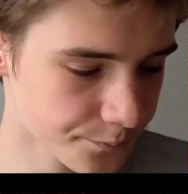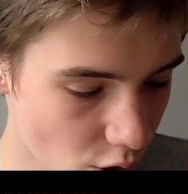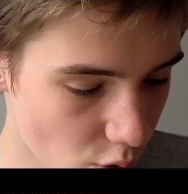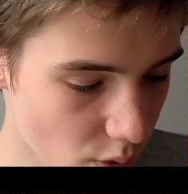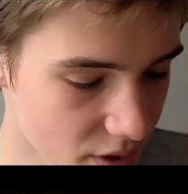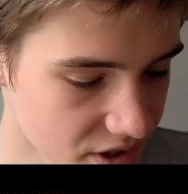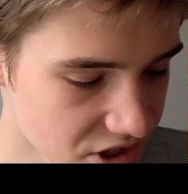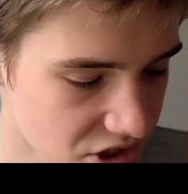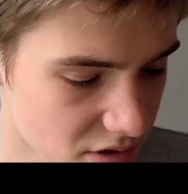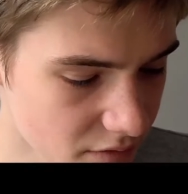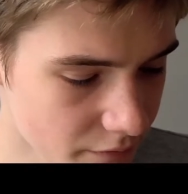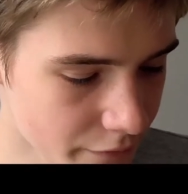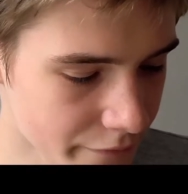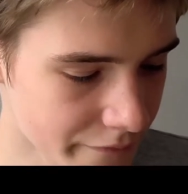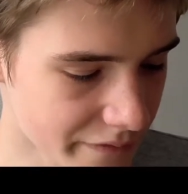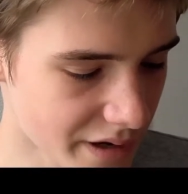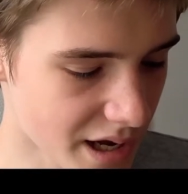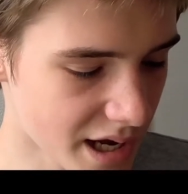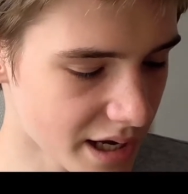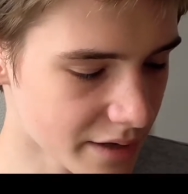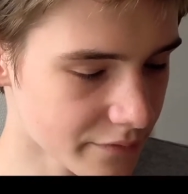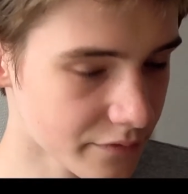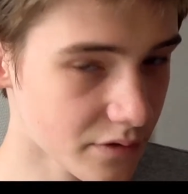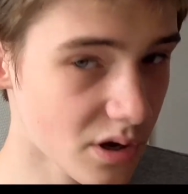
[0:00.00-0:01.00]
Question
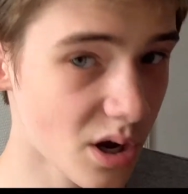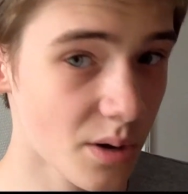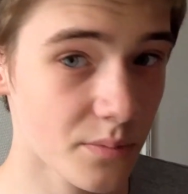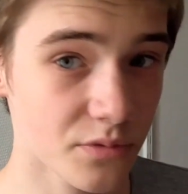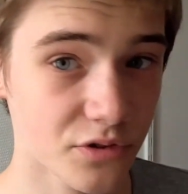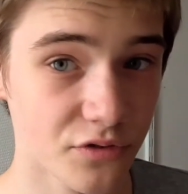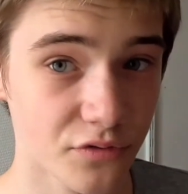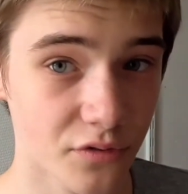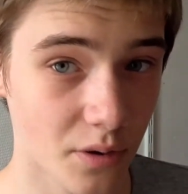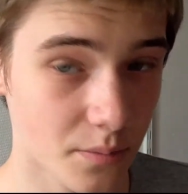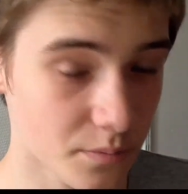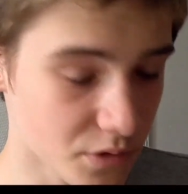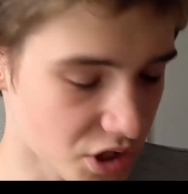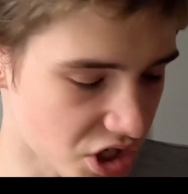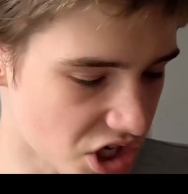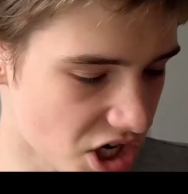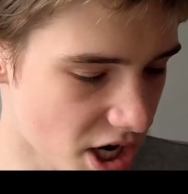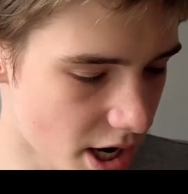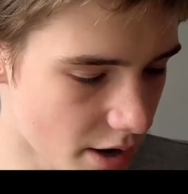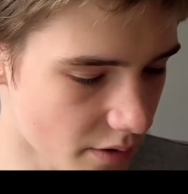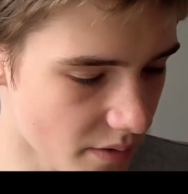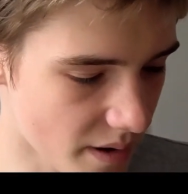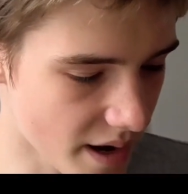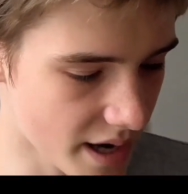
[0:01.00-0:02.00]
5 comes from
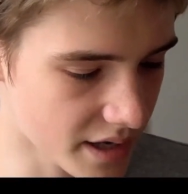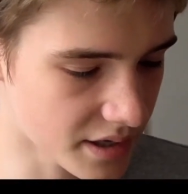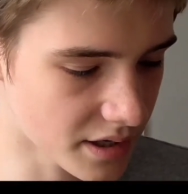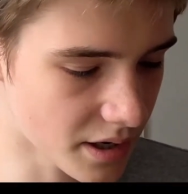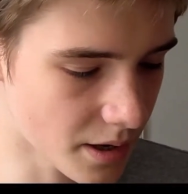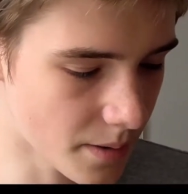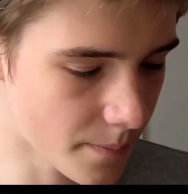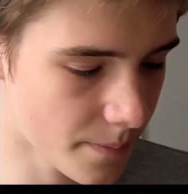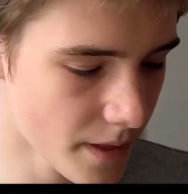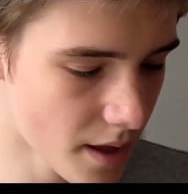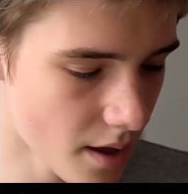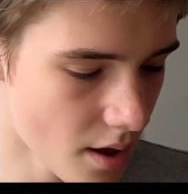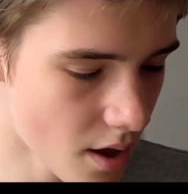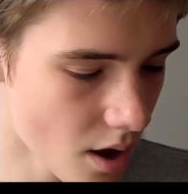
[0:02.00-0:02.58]
Gerator.